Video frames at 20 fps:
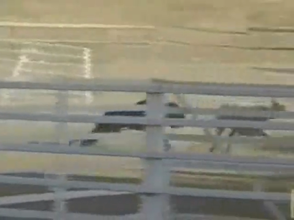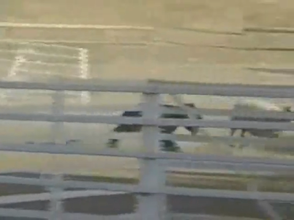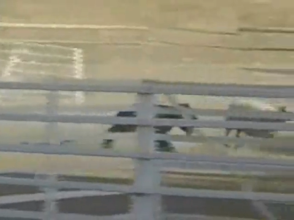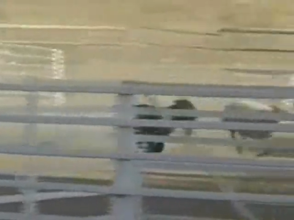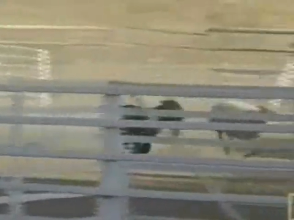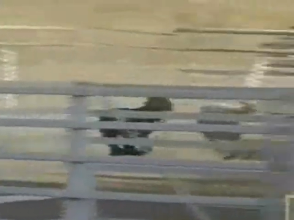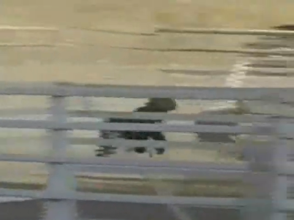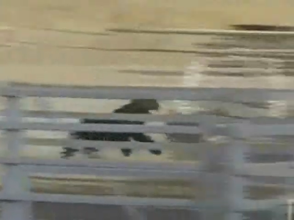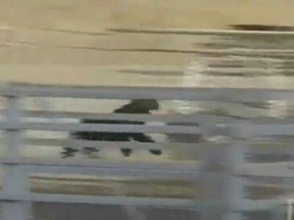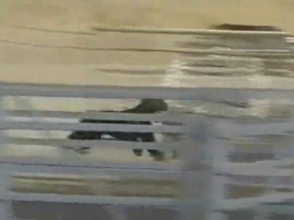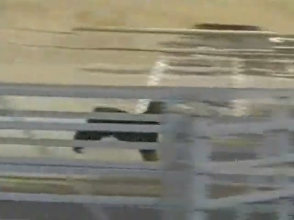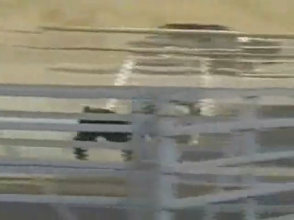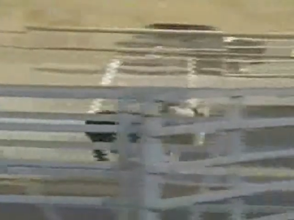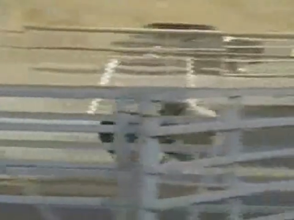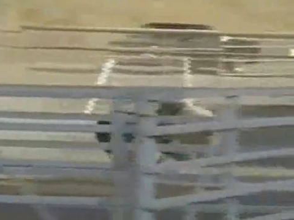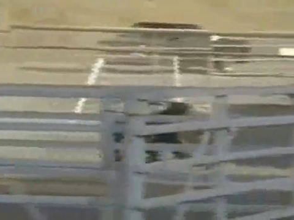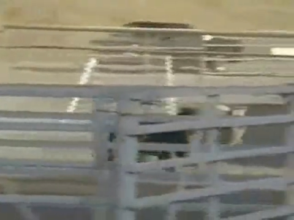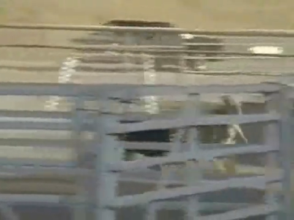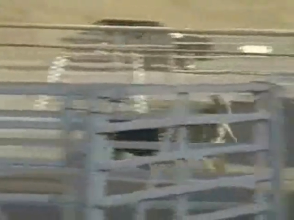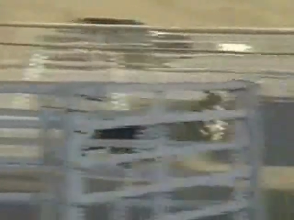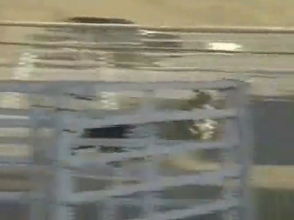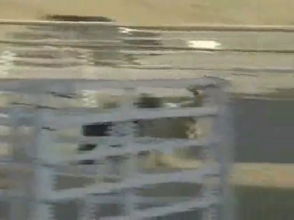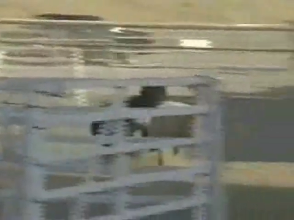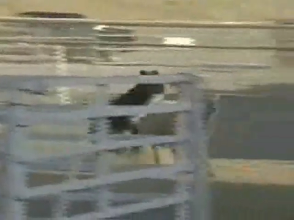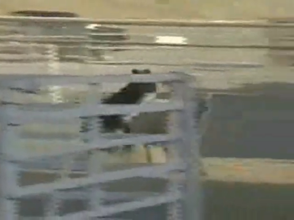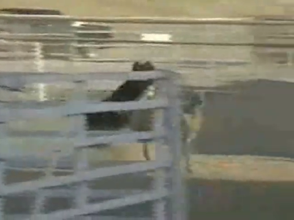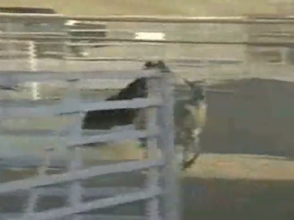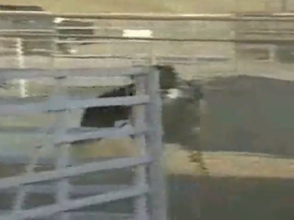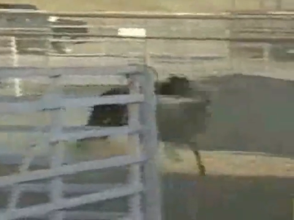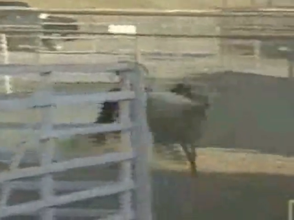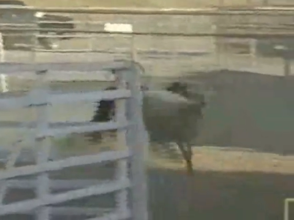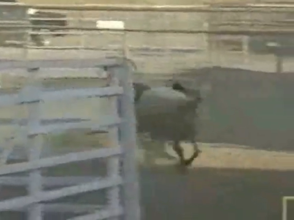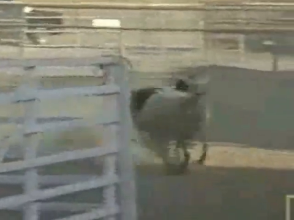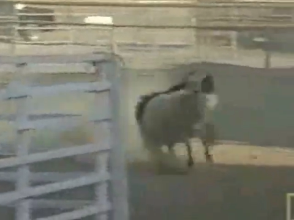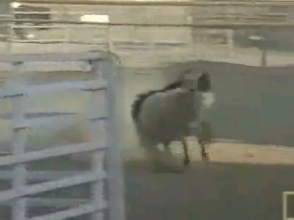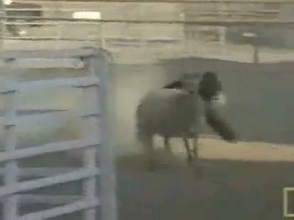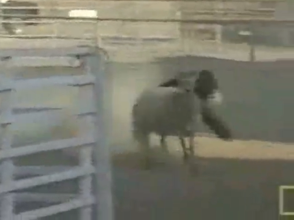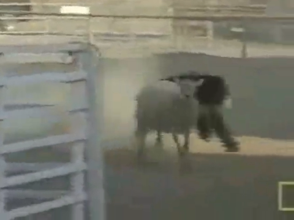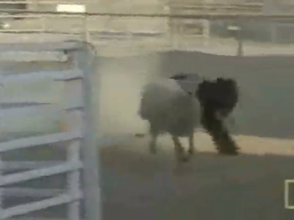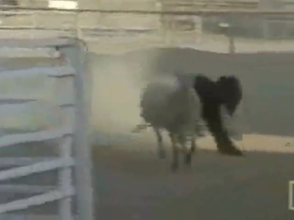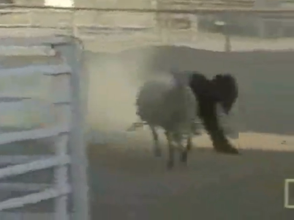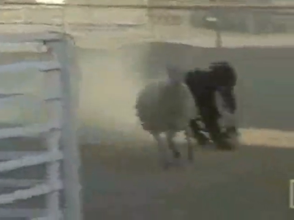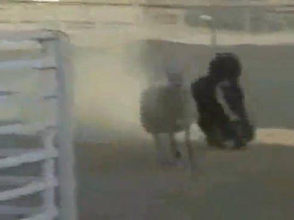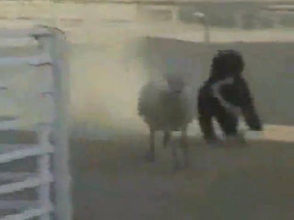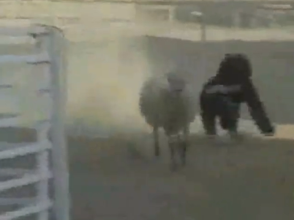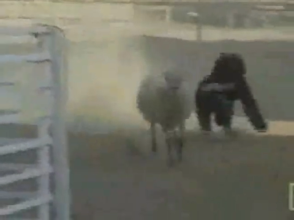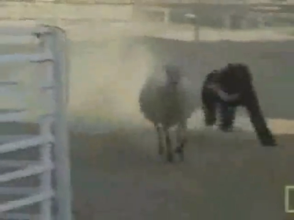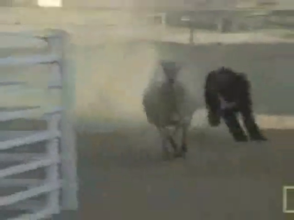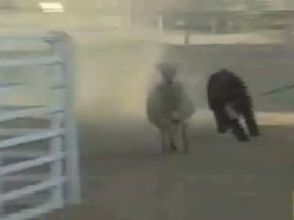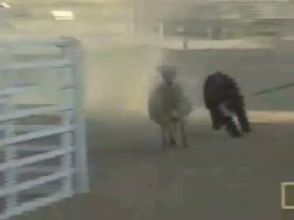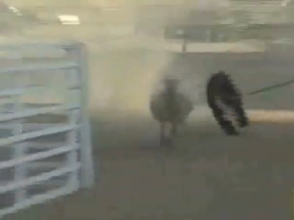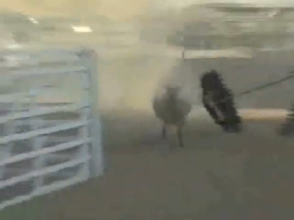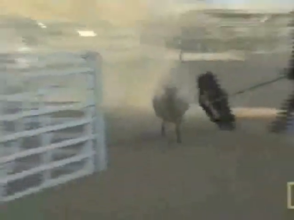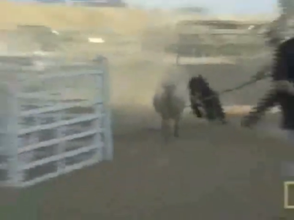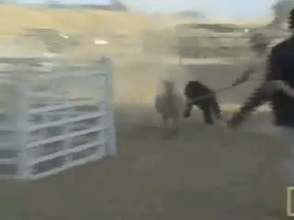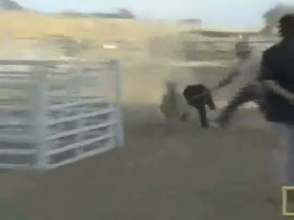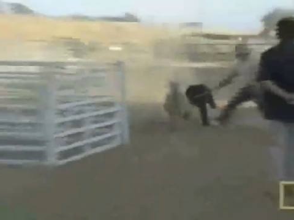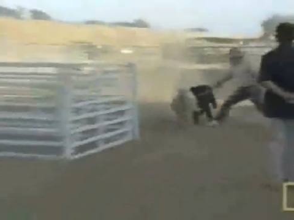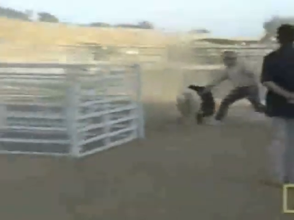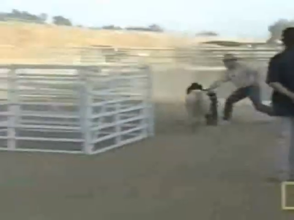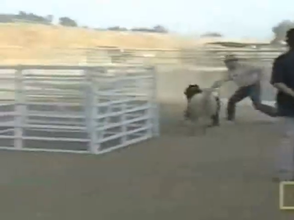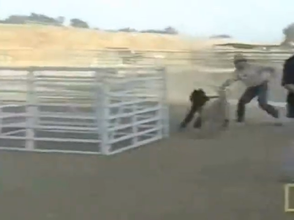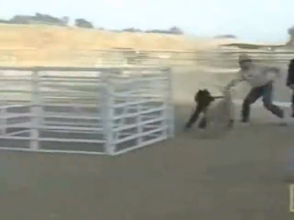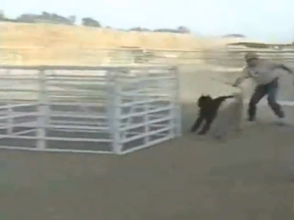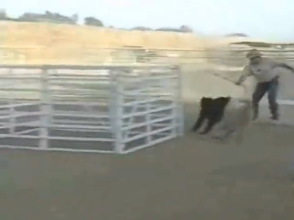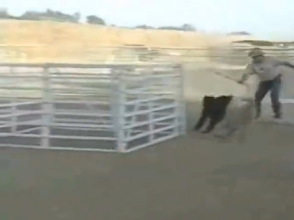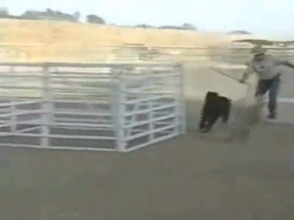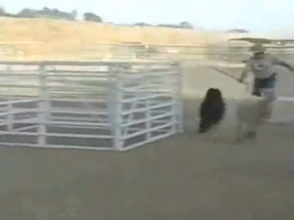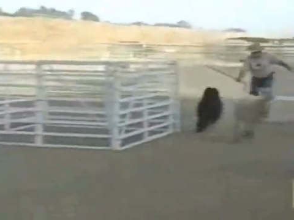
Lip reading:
Nobody's mouth can be seen.